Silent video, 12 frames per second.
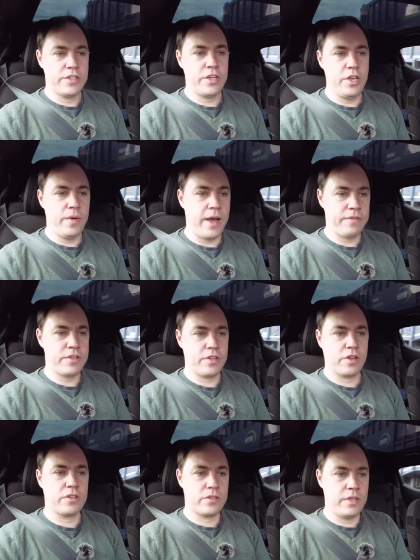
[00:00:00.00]
So you have
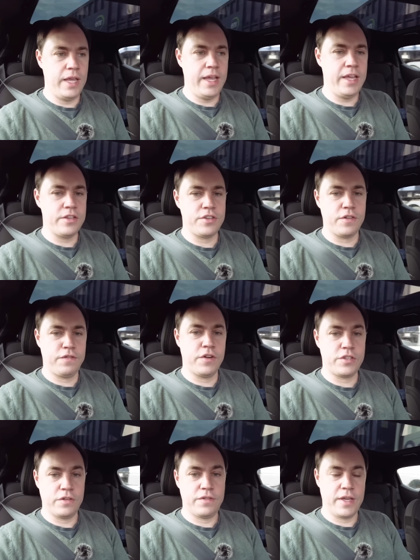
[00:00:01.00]
to ease your
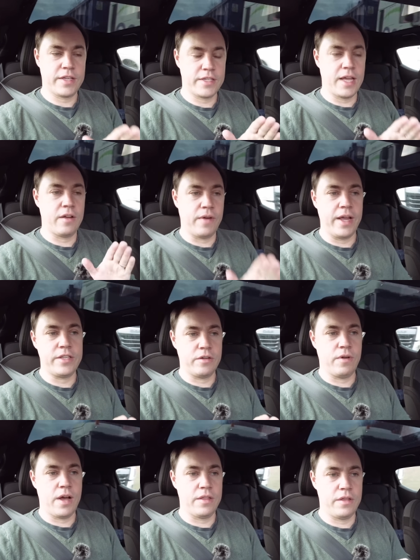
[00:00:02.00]
foot off the accelerator
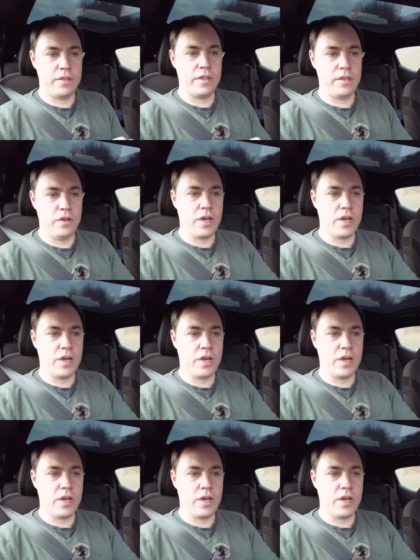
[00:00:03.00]
rather than,